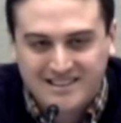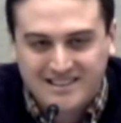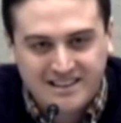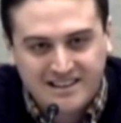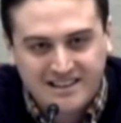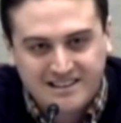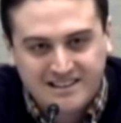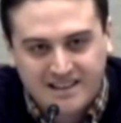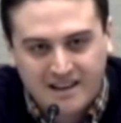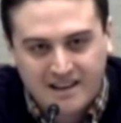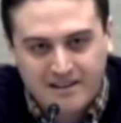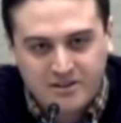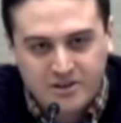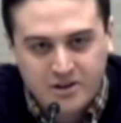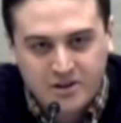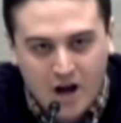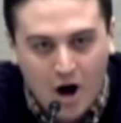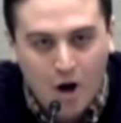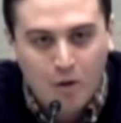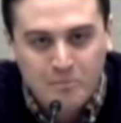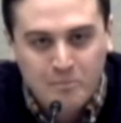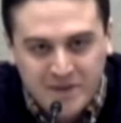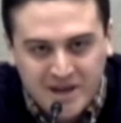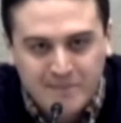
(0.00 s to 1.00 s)
and he said,
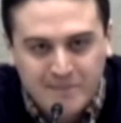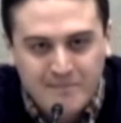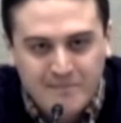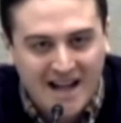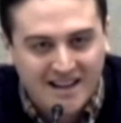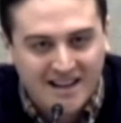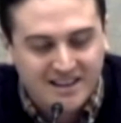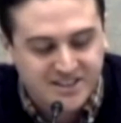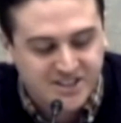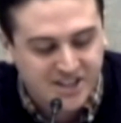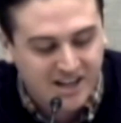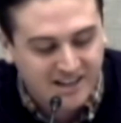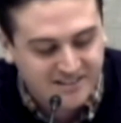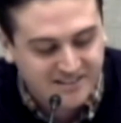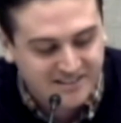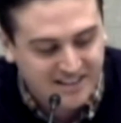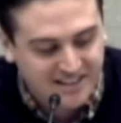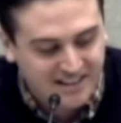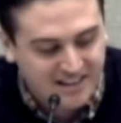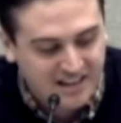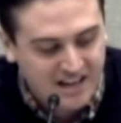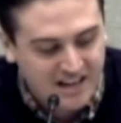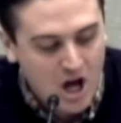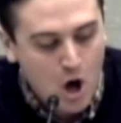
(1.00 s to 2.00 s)
no, be
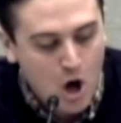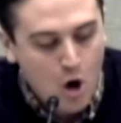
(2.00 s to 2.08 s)
maladjusted.